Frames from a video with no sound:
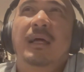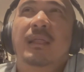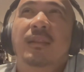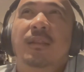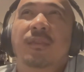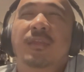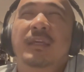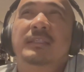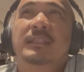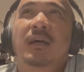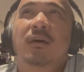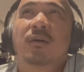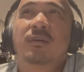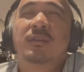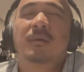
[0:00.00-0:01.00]
the things that
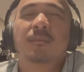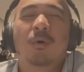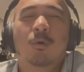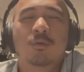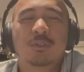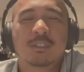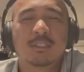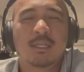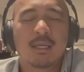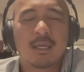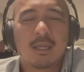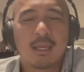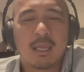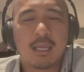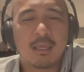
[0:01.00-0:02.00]
hurt the most
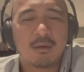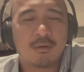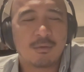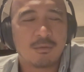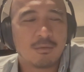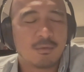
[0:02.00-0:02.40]
and